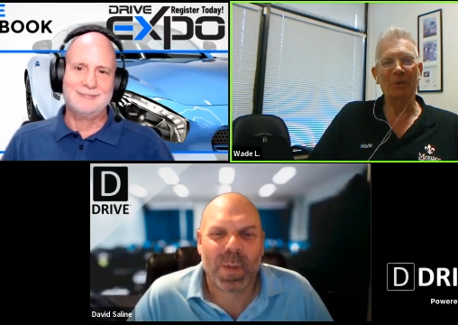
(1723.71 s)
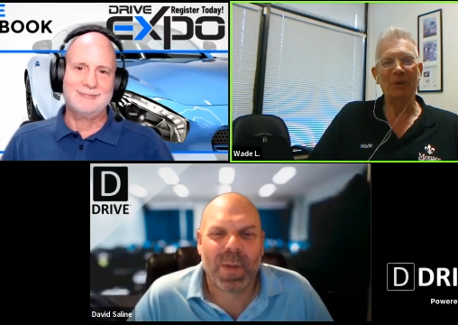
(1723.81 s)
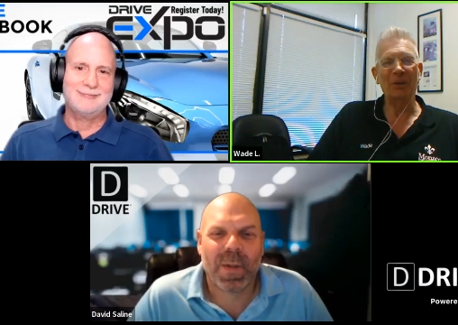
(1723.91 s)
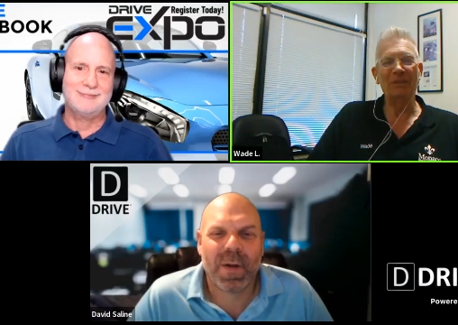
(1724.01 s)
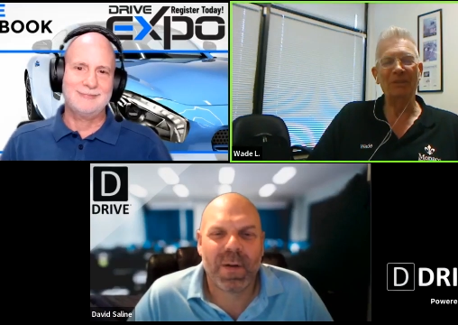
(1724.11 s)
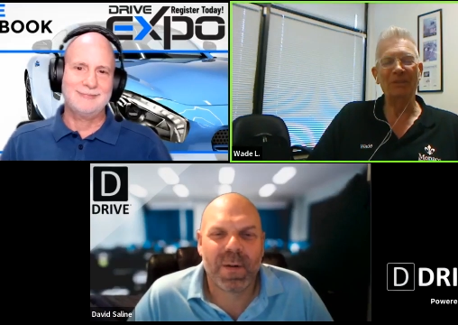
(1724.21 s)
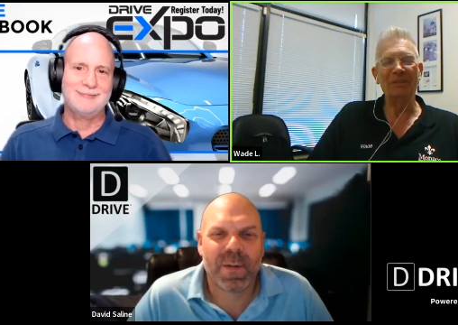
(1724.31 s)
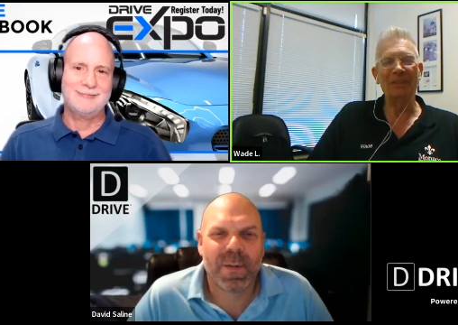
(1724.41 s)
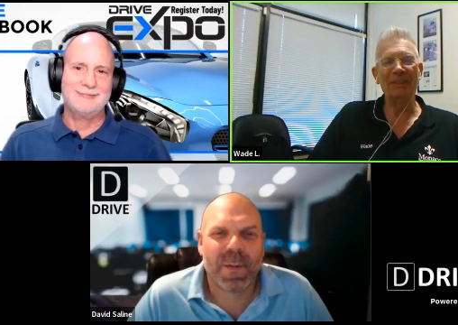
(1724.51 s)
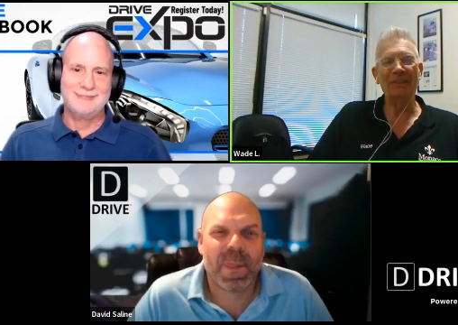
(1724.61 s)
Speaker 1: for.
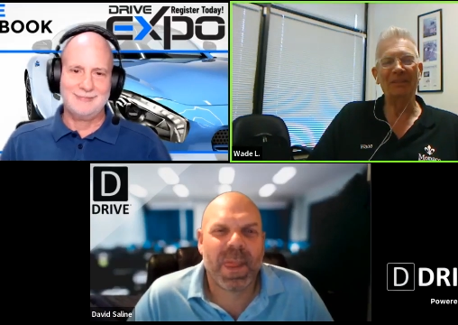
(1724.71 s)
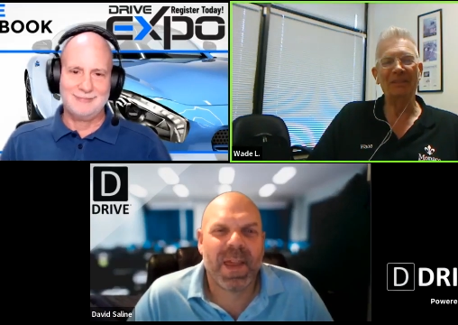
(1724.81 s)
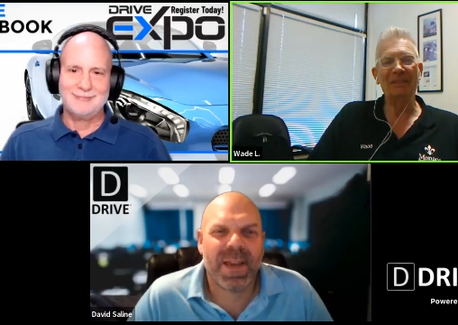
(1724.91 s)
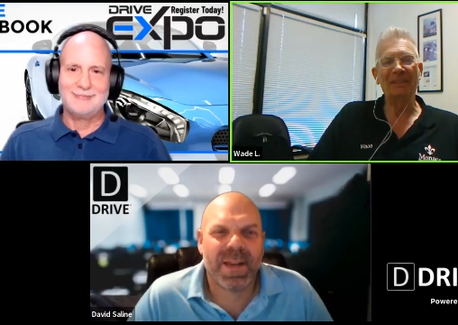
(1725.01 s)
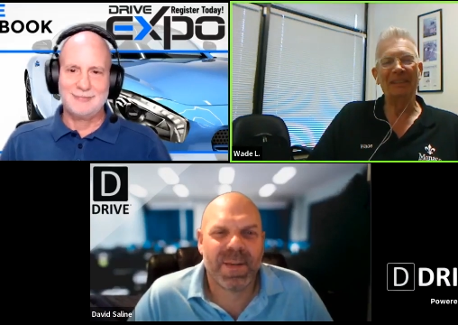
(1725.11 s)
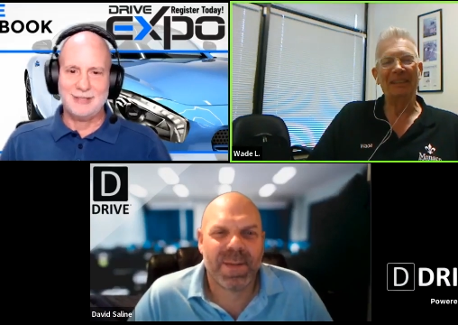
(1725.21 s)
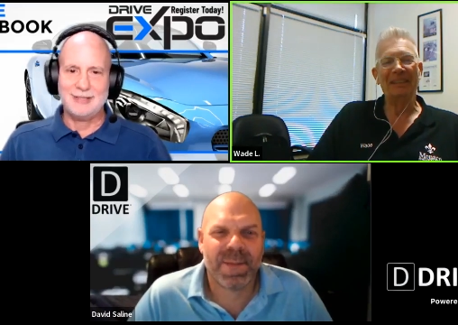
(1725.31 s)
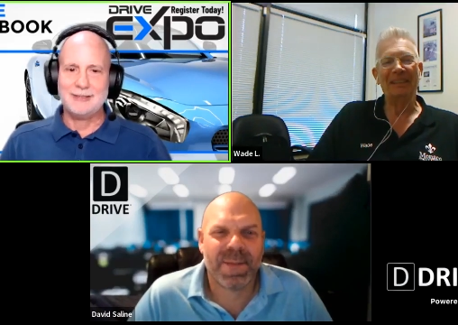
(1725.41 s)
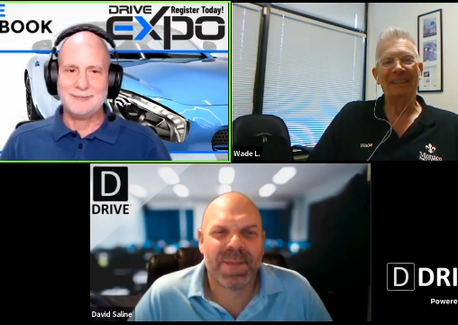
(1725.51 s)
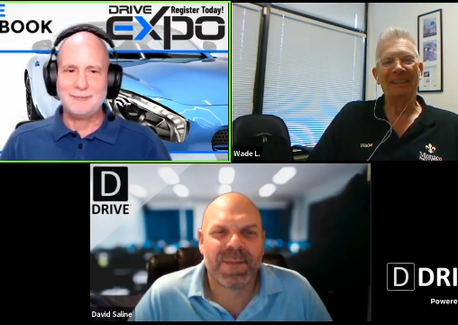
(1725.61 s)
Yeah.
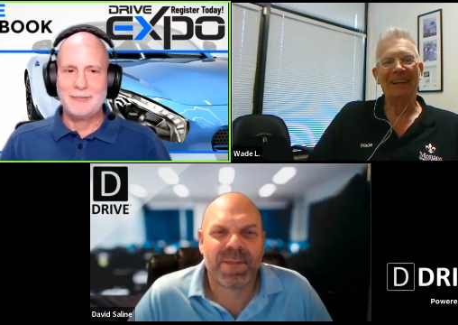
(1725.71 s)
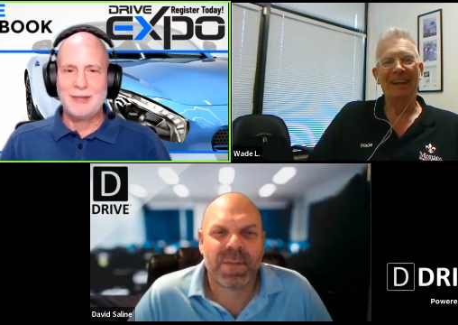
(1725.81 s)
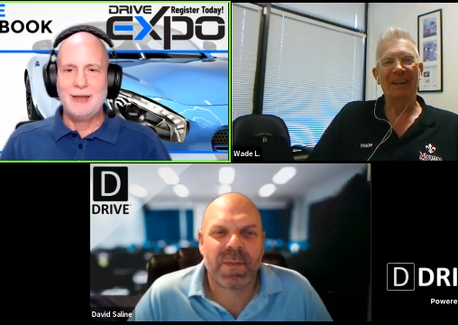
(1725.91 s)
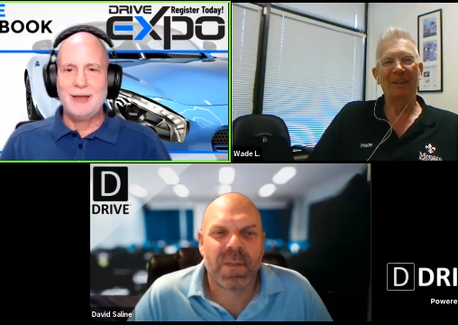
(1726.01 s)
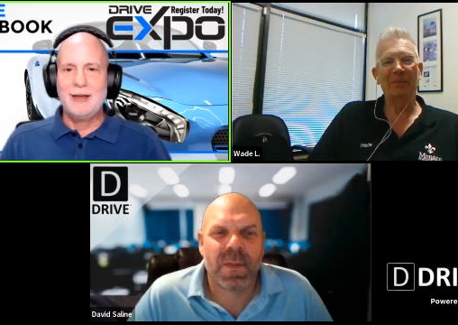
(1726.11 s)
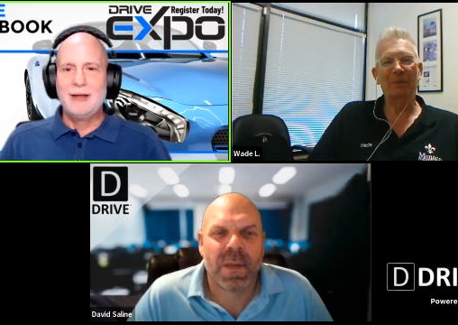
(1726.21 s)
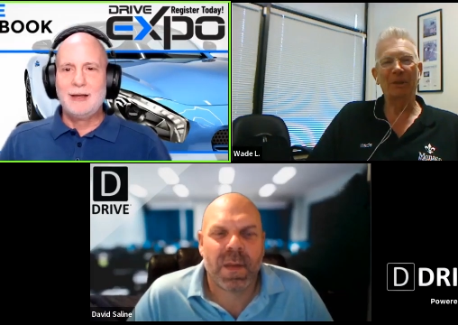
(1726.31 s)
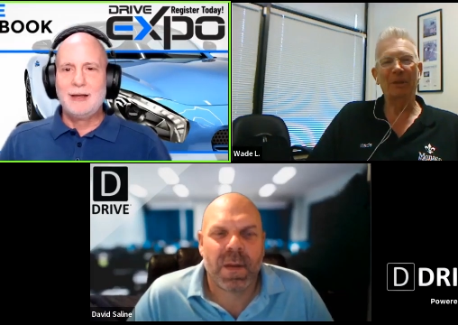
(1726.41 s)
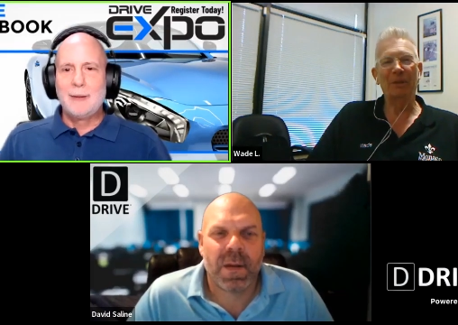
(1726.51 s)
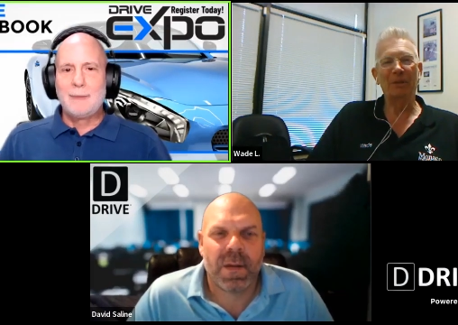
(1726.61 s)
Yeah. I
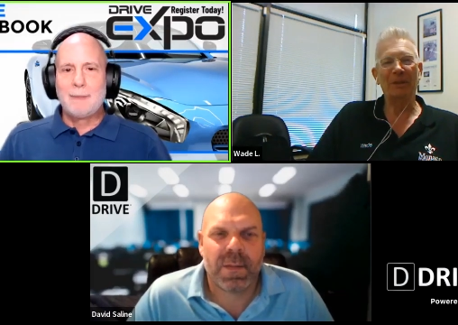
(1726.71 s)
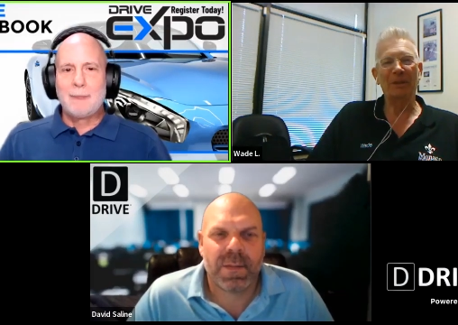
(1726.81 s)
definitely know what to